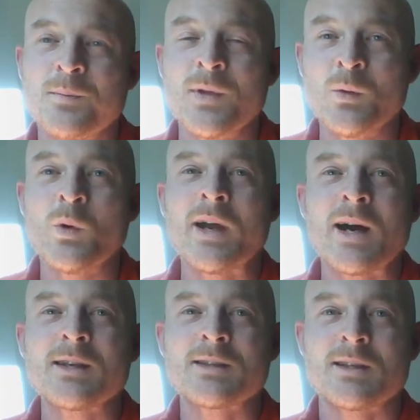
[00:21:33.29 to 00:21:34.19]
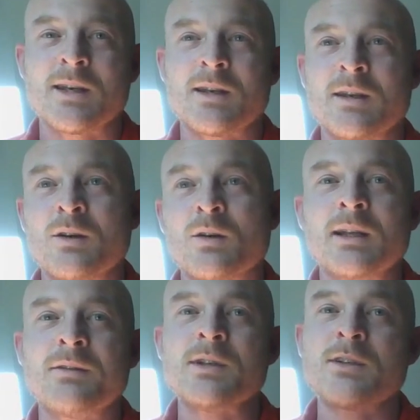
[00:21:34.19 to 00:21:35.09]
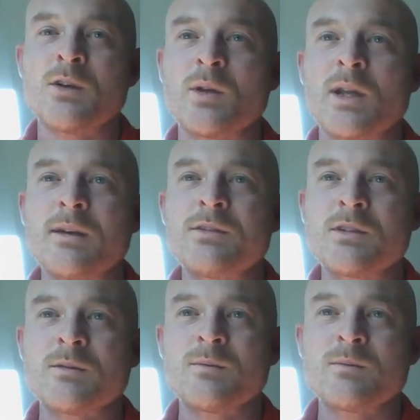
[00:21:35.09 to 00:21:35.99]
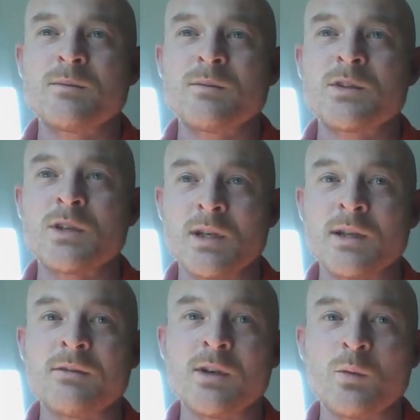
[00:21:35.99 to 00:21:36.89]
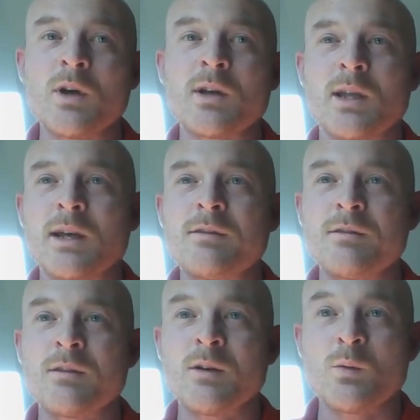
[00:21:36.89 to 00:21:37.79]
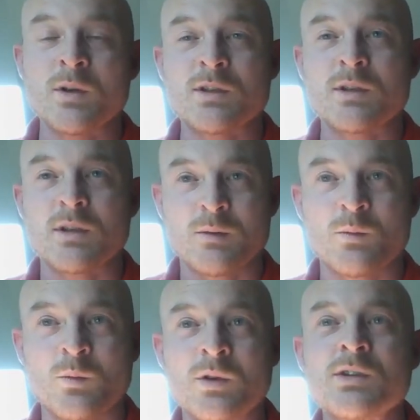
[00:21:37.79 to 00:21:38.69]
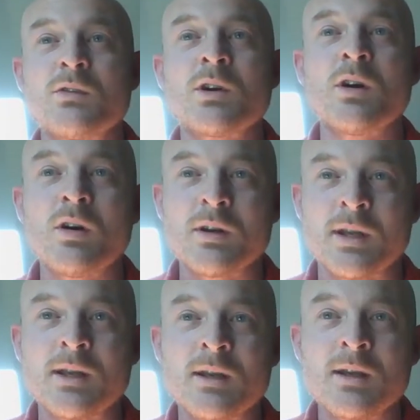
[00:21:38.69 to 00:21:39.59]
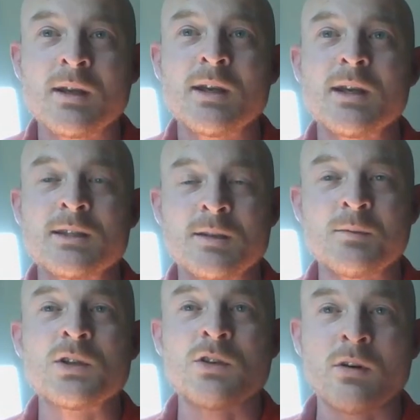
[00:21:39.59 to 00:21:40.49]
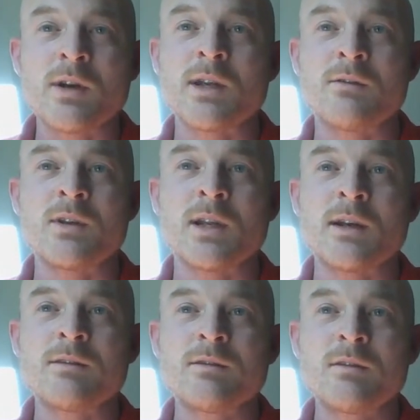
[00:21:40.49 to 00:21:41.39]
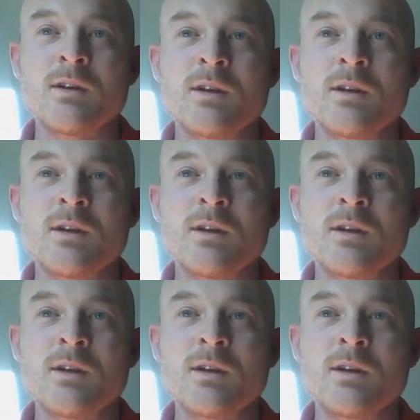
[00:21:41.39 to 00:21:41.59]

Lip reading: The way I see it, you're living two lives. So you're living your work life, which once you record it, it's the majority of your life.